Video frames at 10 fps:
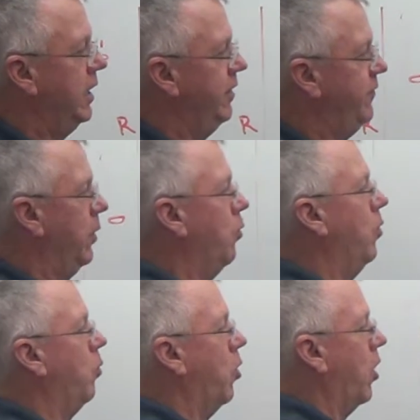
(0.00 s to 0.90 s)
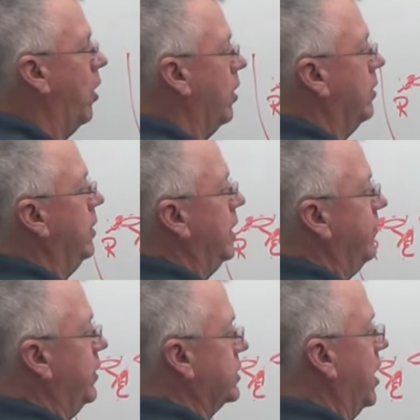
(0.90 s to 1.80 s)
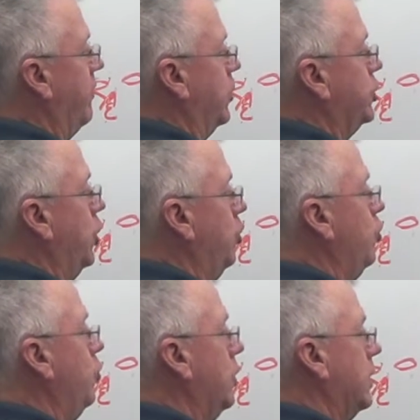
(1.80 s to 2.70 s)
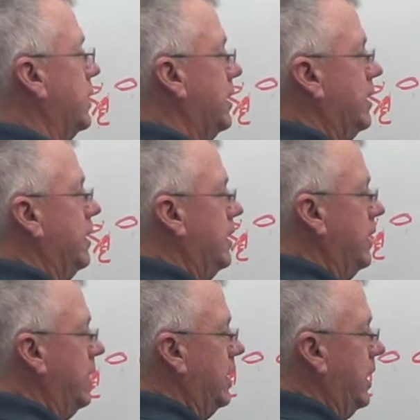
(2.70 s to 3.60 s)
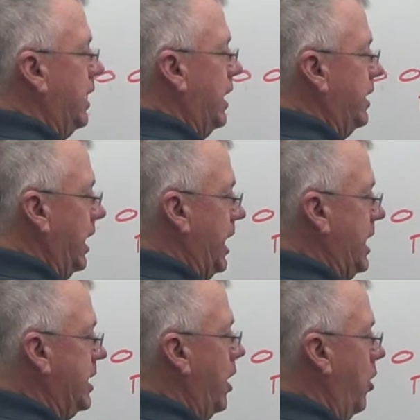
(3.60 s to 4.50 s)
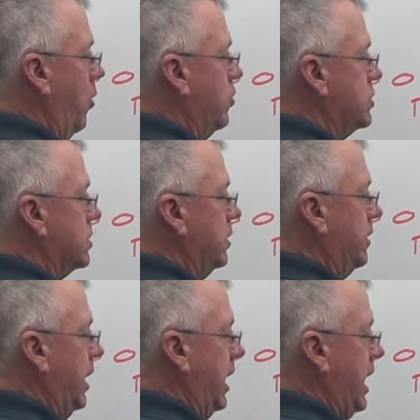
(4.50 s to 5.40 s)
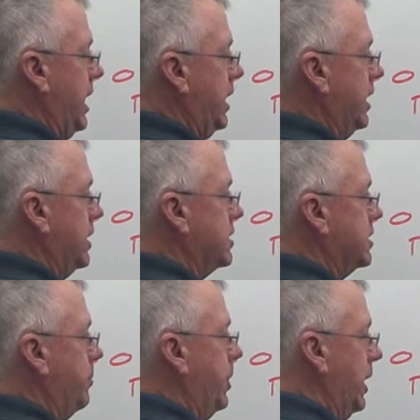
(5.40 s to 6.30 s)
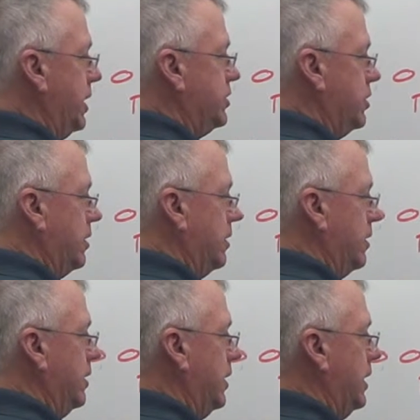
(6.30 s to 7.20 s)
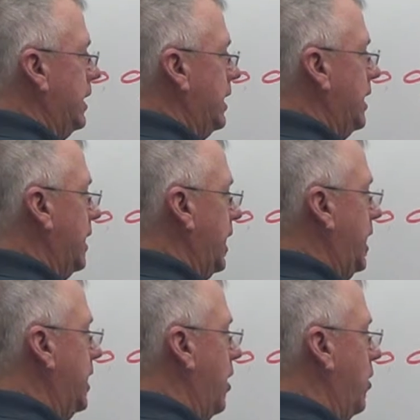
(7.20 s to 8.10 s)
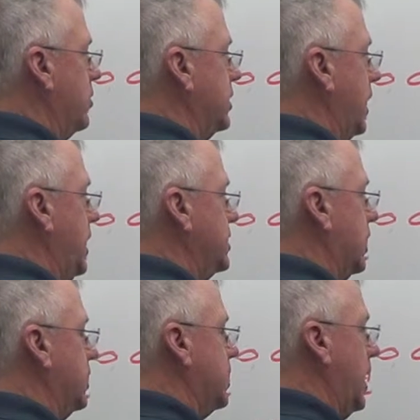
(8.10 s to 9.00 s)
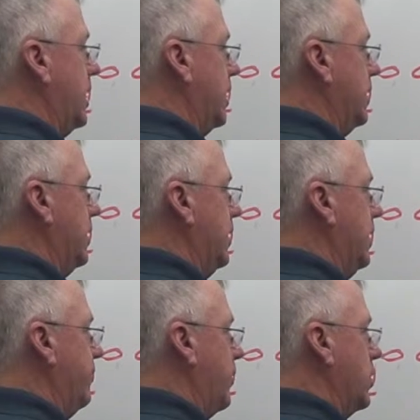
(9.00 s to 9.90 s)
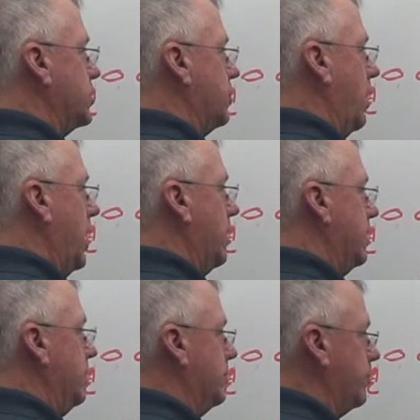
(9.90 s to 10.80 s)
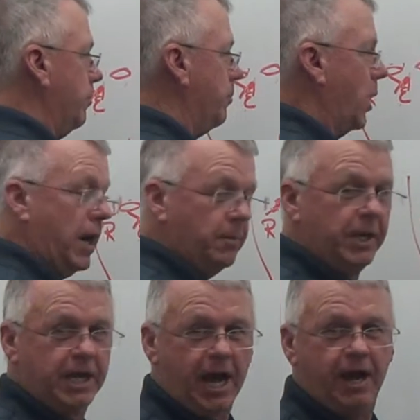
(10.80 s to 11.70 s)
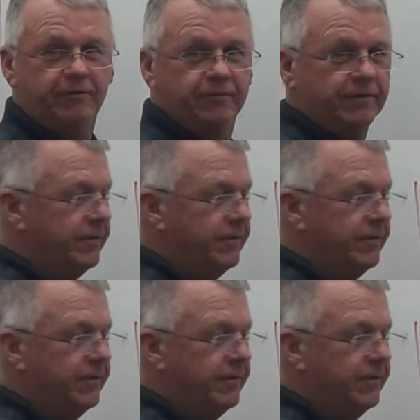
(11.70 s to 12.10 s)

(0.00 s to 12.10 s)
If it's cover 2, he knows that he is the pitch. He knows that he's gonna take first threat, probably be dive.